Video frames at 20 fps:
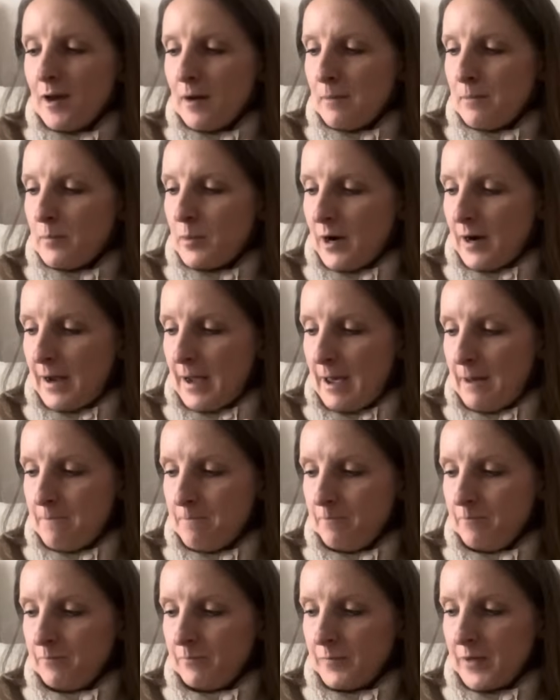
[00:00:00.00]
But
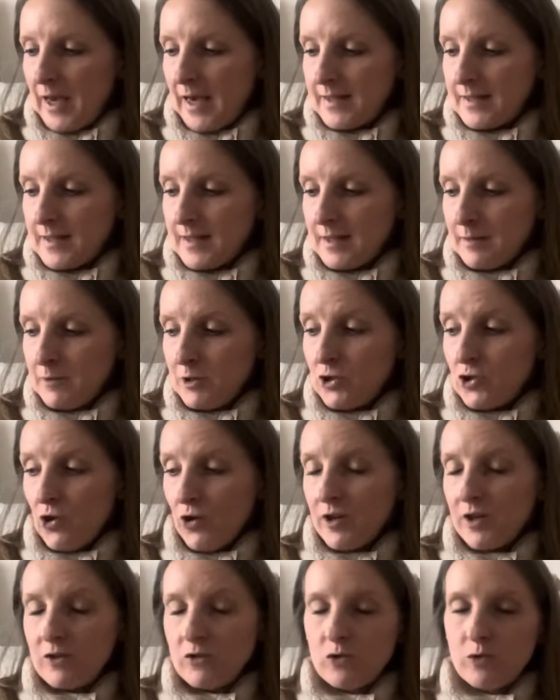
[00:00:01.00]
yeah, since I'm
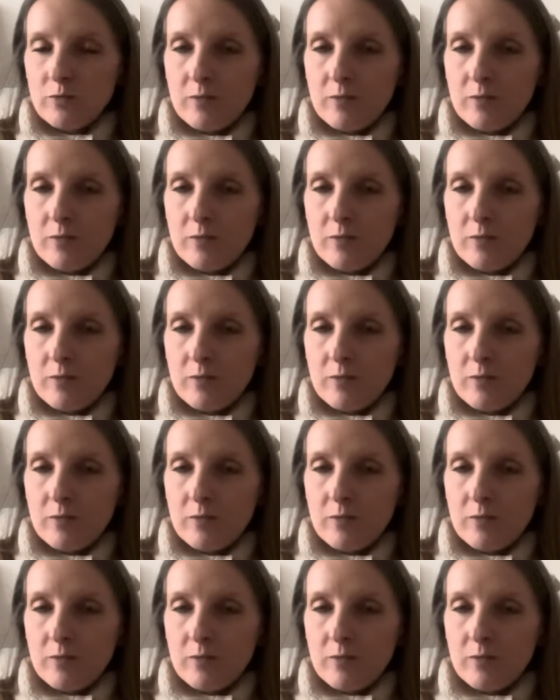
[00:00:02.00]
enjoying it so